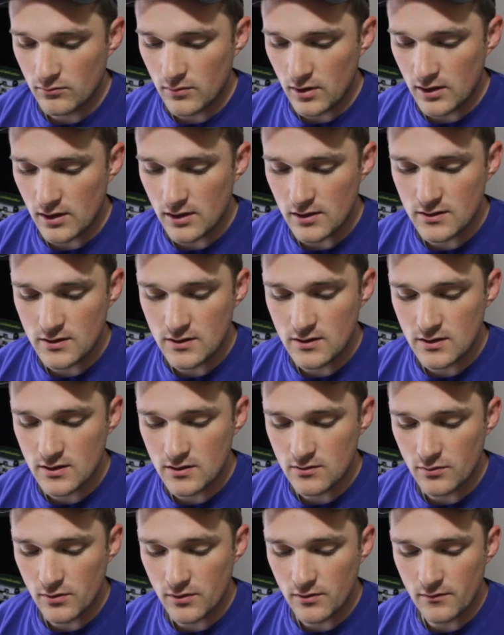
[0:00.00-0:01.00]
Any
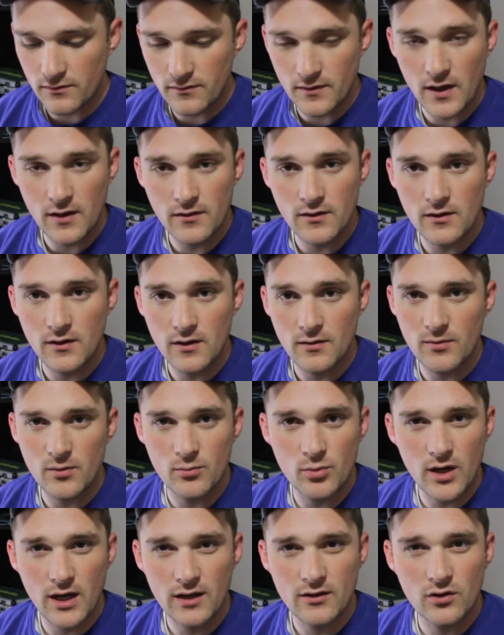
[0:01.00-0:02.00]
instances where you've found that they've been
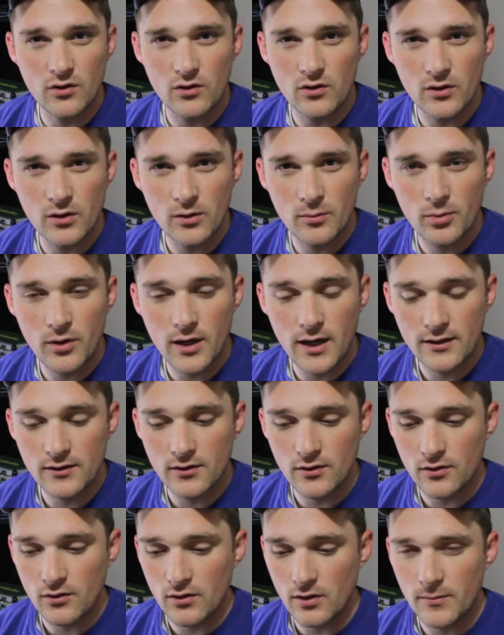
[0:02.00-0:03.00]
practical or
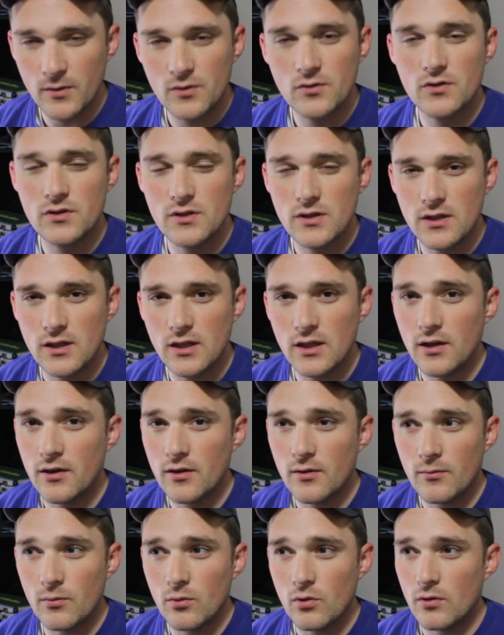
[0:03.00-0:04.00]
impractical. I'm interested to
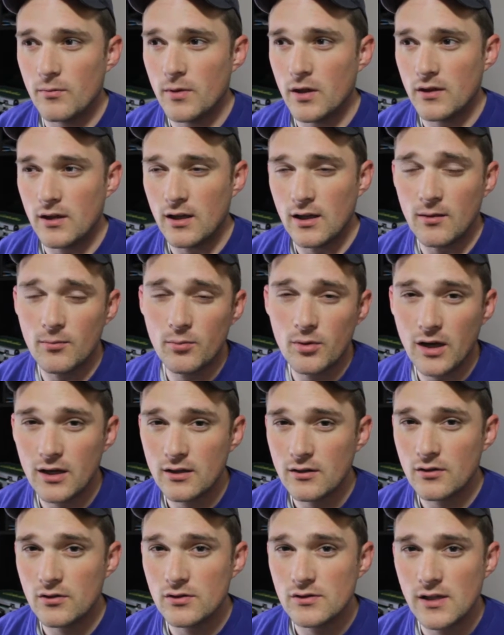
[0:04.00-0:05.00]
hear more about the
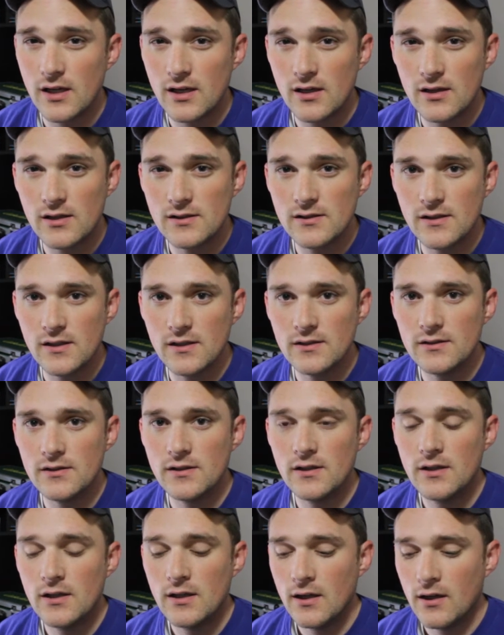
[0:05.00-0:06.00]
impractical side of these things.
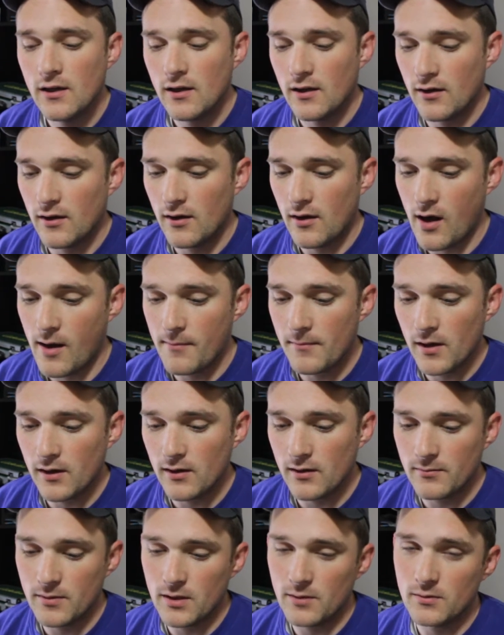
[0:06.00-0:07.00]
I'm not
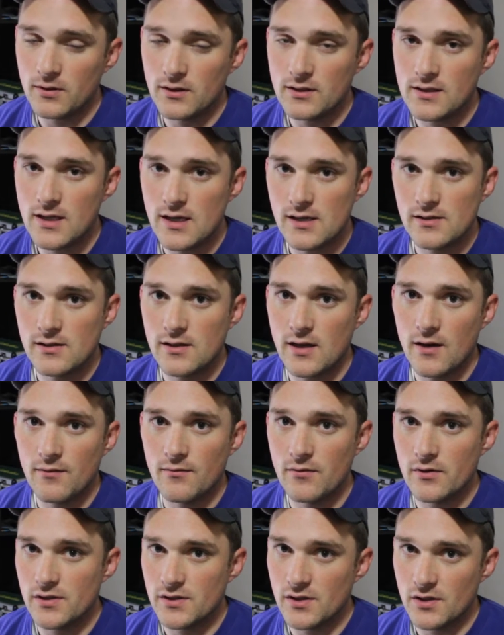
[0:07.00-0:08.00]
going to be able to test
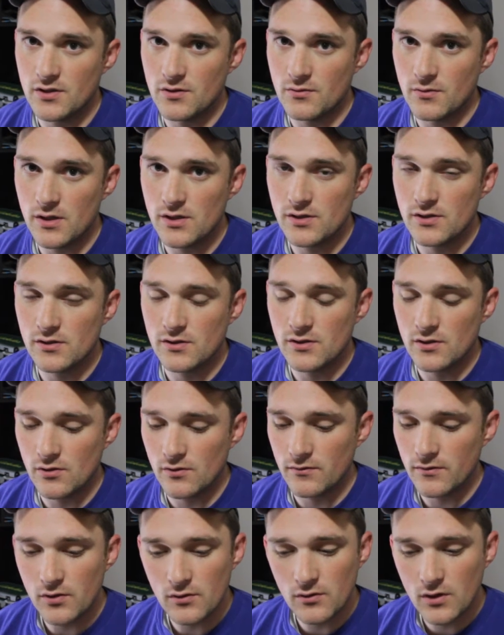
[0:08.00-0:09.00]
every situation, so
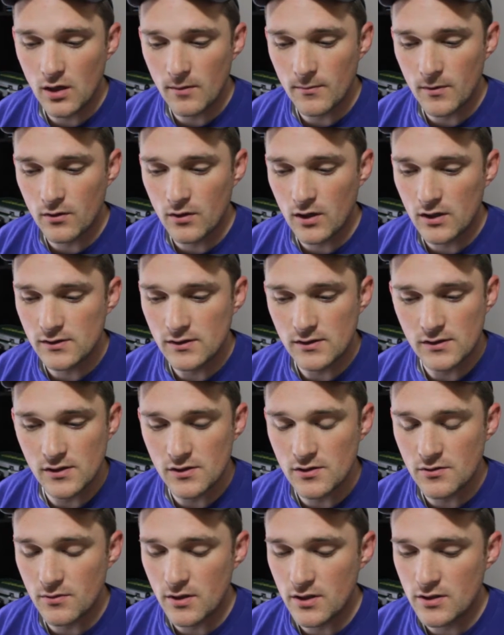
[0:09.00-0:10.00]
if you come across a
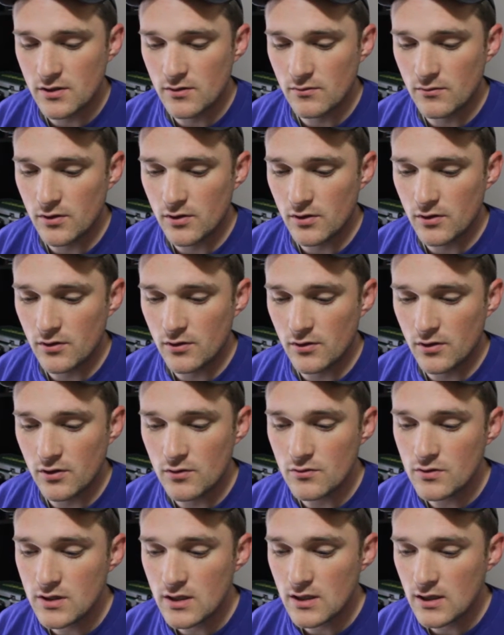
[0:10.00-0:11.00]
situation where you're
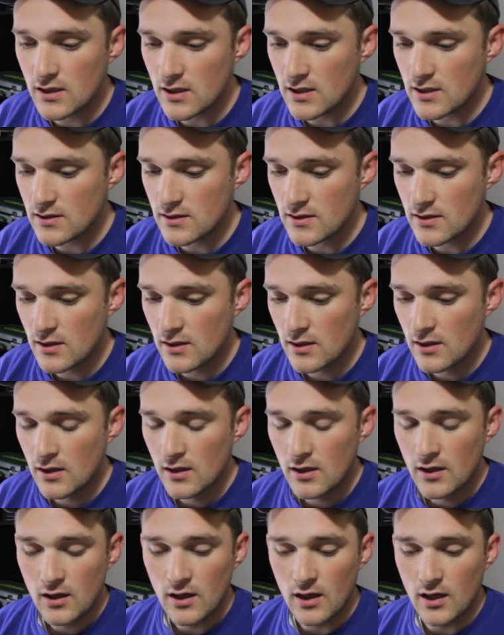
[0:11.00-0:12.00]
using these
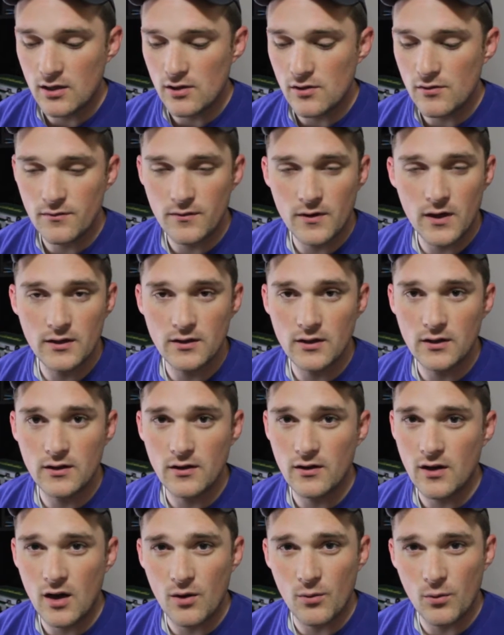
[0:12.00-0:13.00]
and you find that
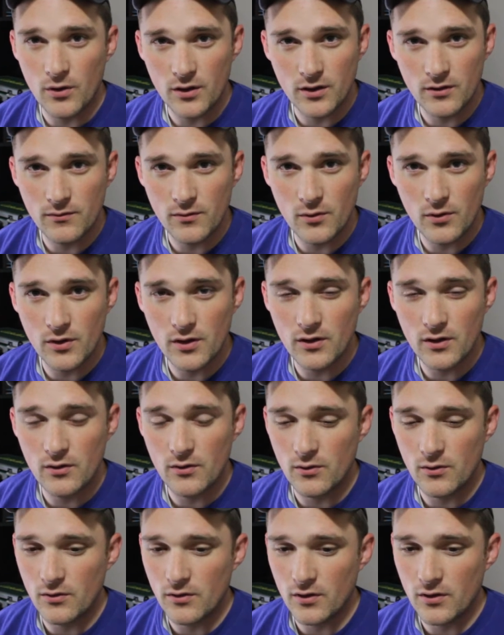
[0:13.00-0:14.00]
they're not working for you
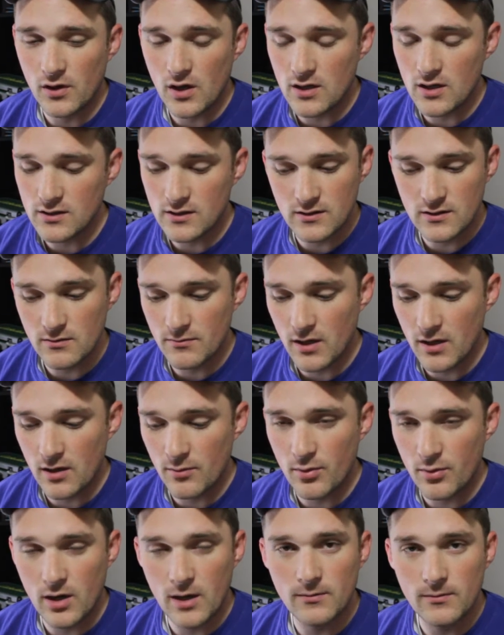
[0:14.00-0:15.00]
or they're causing some kind
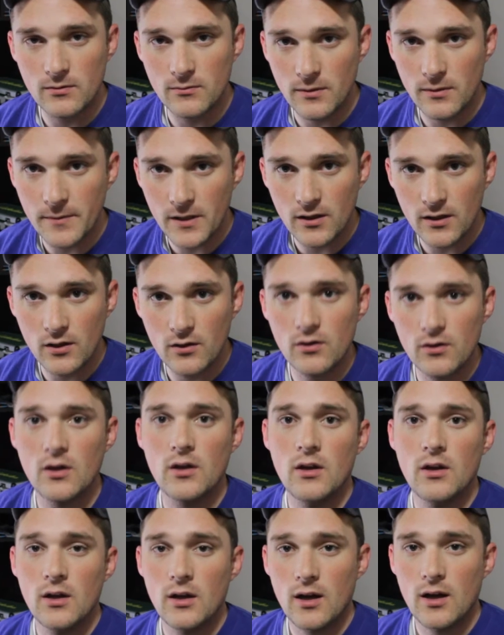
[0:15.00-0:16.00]
of problem, let me know.
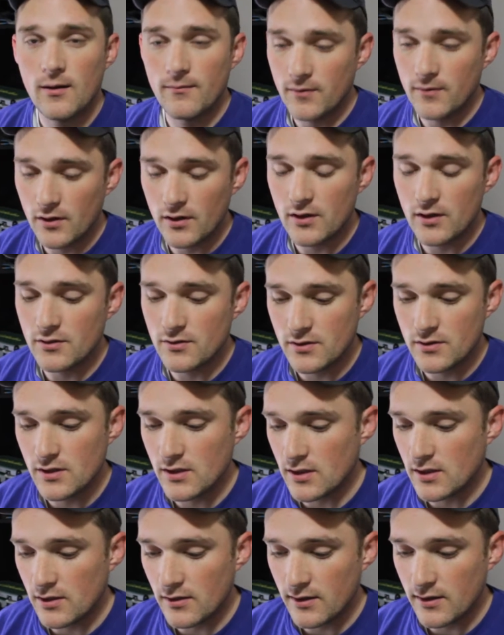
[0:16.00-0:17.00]
I'm very interested
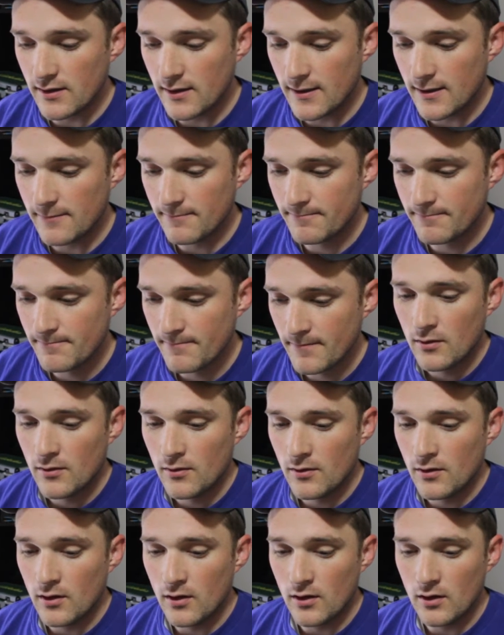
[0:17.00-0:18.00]
in hearing that.
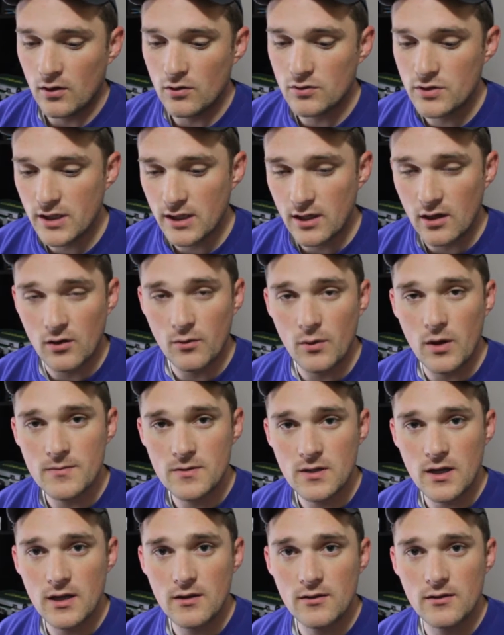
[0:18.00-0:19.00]
Go check out our
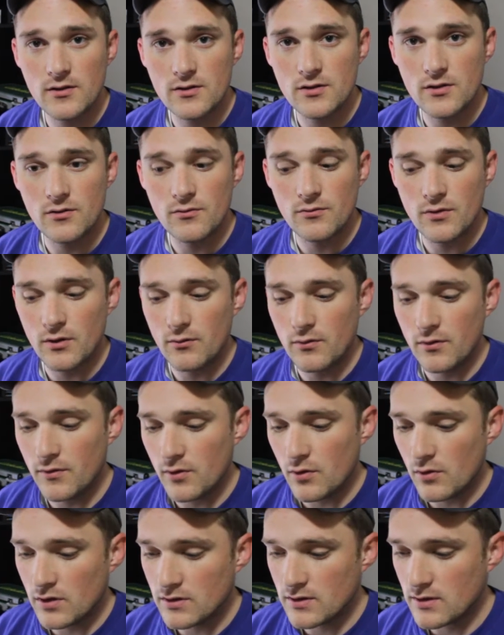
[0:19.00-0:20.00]
website. There's a written
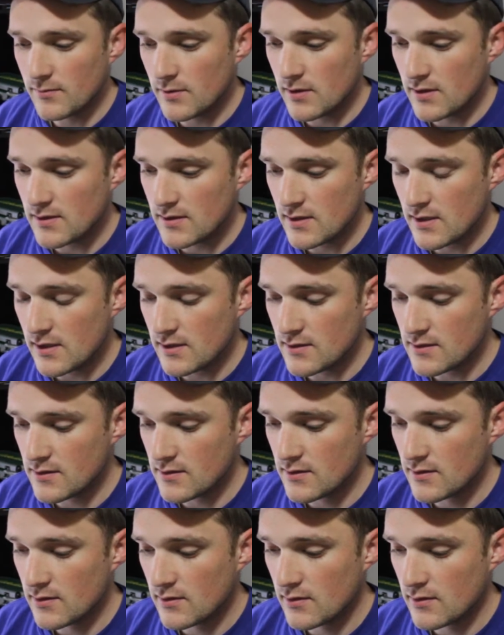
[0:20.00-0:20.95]
review on some of these things.